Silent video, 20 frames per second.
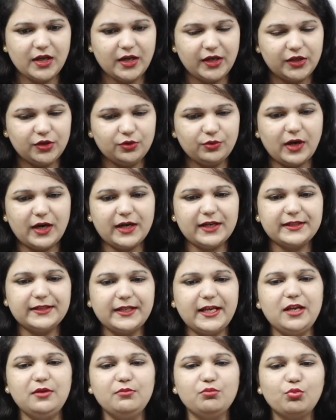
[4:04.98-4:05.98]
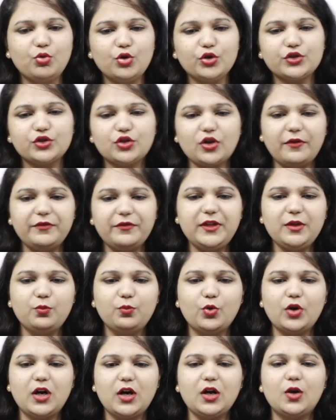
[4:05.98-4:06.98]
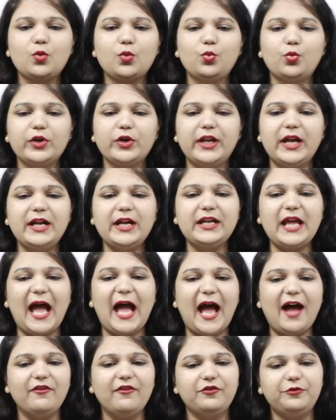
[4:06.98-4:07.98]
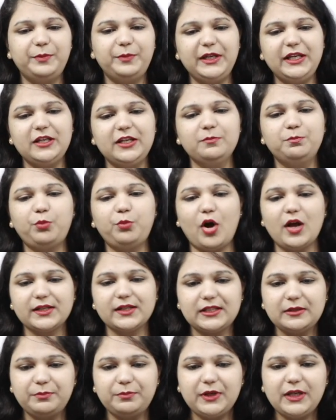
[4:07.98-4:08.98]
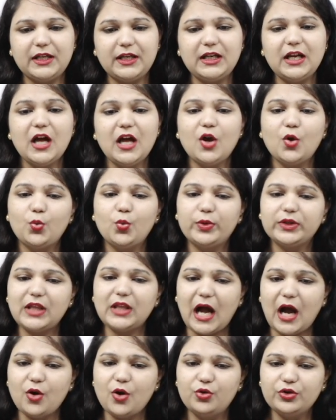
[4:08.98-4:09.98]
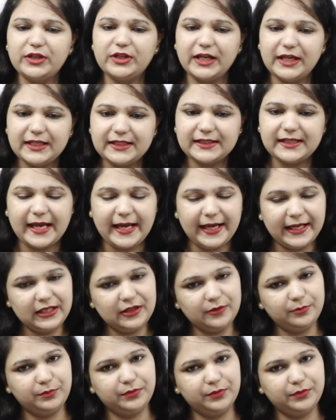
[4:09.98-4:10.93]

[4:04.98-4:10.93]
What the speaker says: You are saying most of the work wouldn't have been possible without his help.